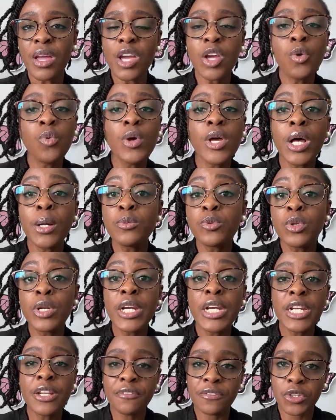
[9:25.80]
it will help to
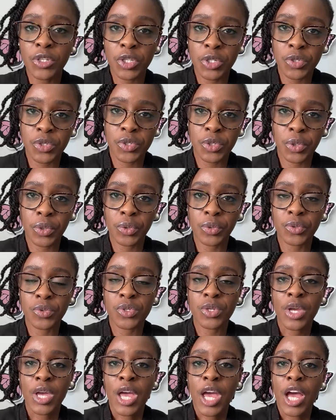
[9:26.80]
lift the
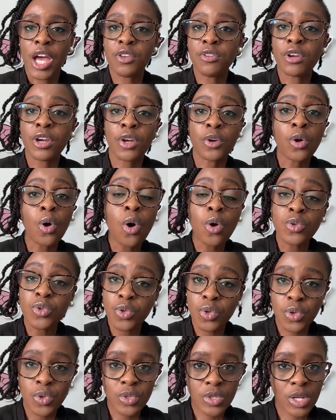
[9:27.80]
cuticles. And you can
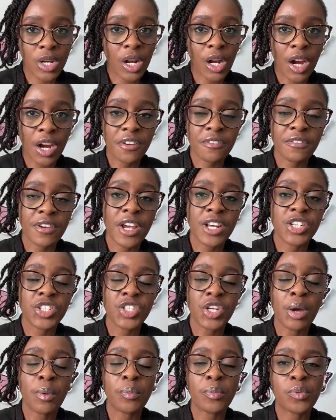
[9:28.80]
also use a clarifying
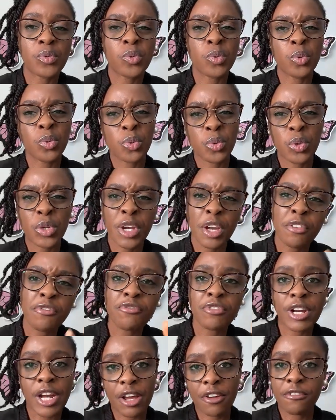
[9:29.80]
shampoo
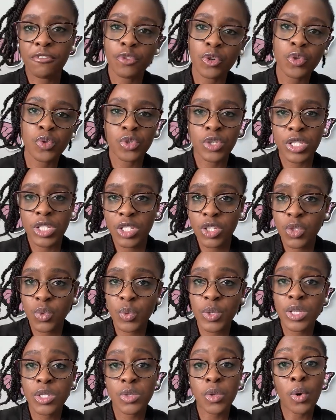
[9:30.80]
every like 4 to 6
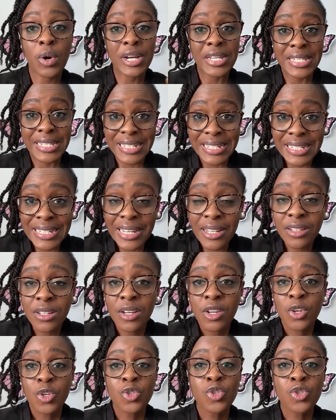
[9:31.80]
weeks or as needed